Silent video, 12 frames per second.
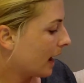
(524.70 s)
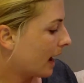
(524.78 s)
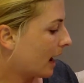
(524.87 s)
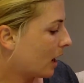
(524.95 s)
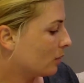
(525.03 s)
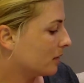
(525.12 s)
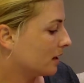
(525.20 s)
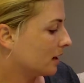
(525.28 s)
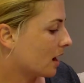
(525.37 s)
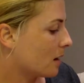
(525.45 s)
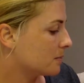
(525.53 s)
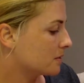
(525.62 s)
How many
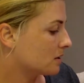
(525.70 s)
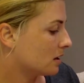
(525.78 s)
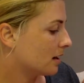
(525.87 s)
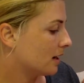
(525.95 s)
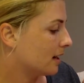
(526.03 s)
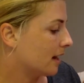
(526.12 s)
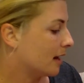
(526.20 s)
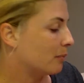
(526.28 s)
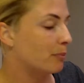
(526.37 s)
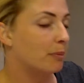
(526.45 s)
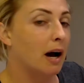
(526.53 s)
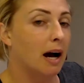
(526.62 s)
cups are in a
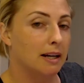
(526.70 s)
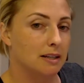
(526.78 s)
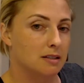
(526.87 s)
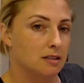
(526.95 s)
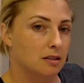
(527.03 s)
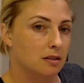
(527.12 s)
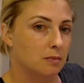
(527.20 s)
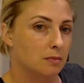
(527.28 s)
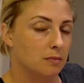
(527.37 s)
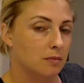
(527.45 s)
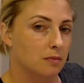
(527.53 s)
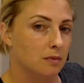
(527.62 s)
pint?
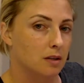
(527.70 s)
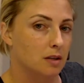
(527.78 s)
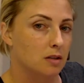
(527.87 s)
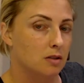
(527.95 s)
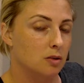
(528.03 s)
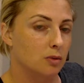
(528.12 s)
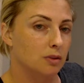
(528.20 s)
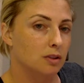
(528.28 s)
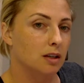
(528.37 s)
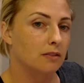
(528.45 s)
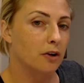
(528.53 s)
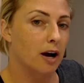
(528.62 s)
So we're
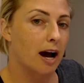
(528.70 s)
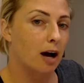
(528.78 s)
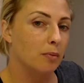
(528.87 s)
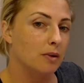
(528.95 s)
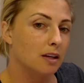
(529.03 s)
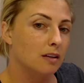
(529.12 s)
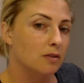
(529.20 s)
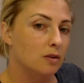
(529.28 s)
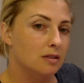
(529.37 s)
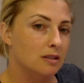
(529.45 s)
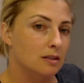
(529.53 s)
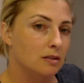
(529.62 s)
looking for how many of
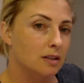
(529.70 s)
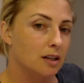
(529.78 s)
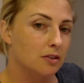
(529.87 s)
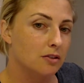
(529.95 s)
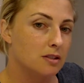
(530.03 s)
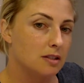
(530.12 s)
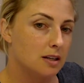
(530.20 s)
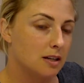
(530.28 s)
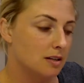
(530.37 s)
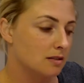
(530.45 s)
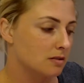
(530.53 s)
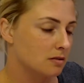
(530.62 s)
those little letter
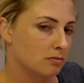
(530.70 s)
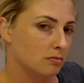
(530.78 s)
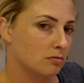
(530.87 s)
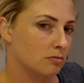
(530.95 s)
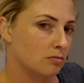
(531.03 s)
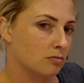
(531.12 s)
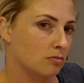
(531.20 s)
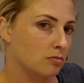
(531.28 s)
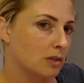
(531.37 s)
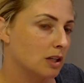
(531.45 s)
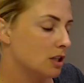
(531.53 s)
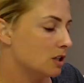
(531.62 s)
C's
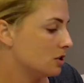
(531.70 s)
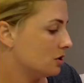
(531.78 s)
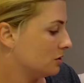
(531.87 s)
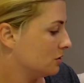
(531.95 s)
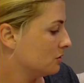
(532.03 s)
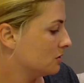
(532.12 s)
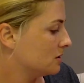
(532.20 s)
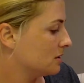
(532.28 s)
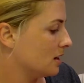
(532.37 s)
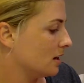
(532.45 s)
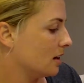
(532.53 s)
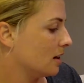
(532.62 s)
do you
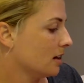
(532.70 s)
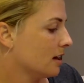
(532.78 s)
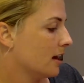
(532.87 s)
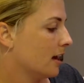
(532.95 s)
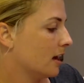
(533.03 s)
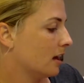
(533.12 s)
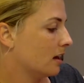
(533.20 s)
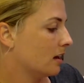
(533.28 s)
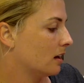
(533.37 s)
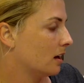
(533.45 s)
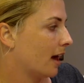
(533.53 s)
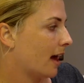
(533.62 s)
see
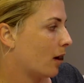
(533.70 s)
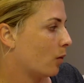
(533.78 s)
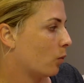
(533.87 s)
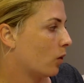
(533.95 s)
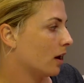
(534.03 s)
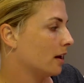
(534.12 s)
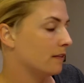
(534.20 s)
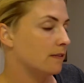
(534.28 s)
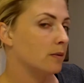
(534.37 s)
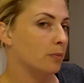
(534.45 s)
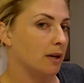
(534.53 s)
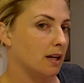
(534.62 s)
in one of
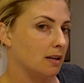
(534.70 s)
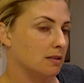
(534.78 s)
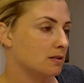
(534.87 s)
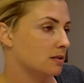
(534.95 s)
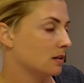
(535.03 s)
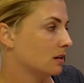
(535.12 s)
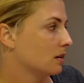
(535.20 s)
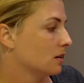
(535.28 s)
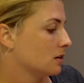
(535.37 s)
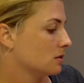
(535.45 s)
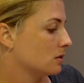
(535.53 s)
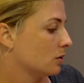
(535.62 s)
the P's?
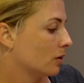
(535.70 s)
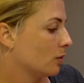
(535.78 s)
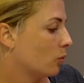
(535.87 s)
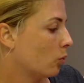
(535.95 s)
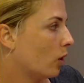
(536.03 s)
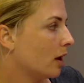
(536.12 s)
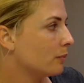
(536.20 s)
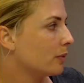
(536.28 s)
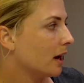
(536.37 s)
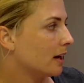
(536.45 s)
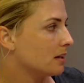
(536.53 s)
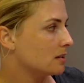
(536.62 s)
So in 1
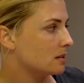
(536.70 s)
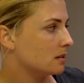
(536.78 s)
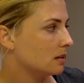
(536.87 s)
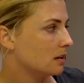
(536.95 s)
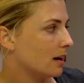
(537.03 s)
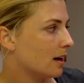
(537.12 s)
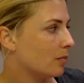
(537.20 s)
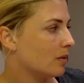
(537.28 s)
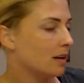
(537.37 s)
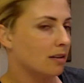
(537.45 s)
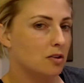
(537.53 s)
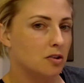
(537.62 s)
pint, how
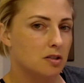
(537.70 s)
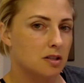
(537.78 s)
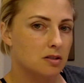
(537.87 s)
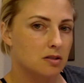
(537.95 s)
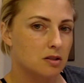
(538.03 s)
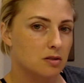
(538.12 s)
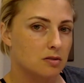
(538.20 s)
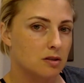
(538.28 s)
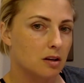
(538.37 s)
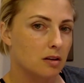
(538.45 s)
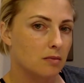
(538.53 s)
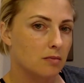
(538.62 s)
many letter C's do you see?